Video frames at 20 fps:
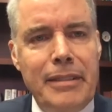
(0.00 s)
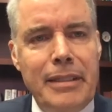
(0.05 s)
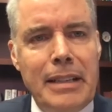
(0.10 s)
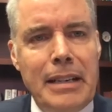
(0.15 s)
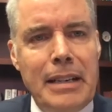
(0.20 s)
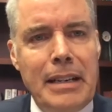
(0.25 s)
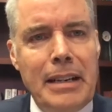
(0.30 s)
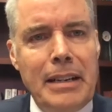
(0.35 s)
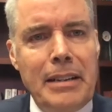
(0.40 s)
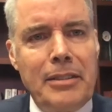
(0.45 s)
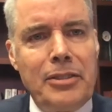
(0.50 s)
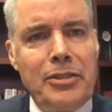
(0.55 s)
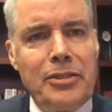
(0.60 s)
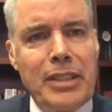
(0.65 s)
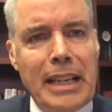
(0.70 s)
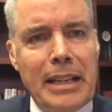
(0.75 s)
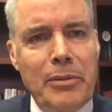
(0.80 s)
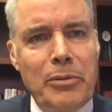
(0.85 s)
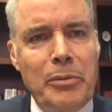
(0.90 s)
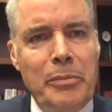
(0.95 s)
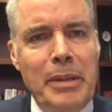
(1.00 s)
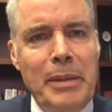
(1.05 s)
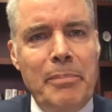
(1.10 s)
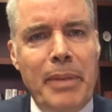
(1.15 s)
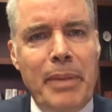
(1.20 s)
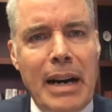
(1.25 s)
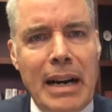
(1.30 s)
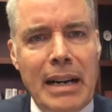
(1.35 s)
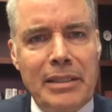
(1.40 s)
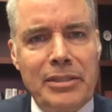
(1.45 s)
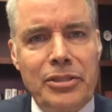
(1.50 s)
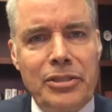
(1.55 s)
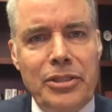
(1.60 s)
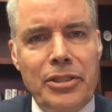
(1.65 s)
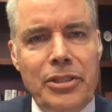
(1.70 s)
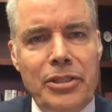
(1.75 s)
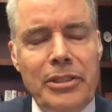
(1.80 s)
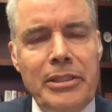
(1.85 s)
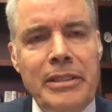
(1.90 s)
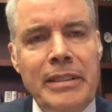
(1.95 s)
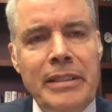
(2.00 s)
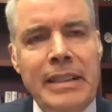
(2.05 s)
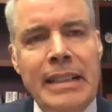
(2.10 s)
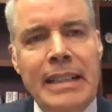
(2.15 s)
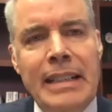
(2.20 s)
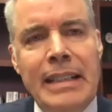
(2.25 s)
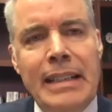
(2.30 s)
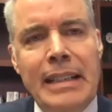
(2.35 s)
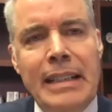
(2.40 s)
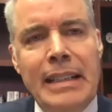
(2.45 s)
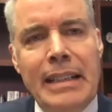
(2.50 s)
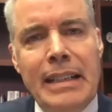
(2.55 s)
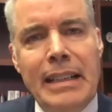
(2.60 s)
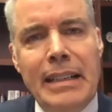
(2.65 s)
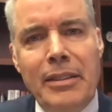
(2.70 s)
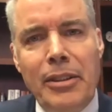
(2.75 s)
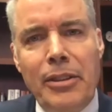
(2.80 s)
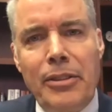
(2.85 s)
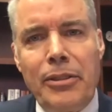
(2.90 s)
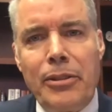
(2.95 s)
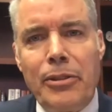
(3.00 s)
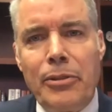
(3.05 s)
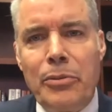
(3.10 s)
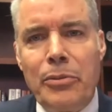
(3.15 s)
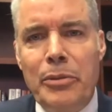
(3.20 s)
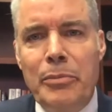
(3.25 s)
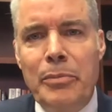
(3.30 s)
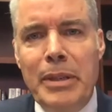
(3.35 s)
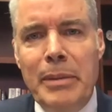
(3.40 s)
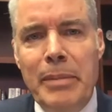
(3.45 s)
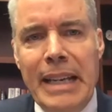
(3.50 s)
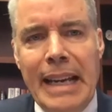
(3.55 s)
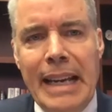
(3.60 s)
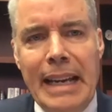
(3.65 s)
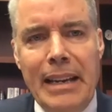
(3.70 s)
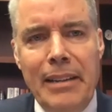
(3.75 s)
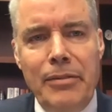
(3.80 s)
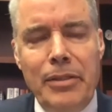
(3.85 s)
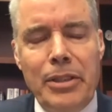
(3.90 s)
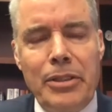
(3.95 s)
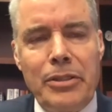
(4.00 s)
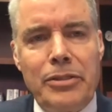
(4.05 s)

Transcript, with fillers: uh, the second would be posture, and the third would be behavior.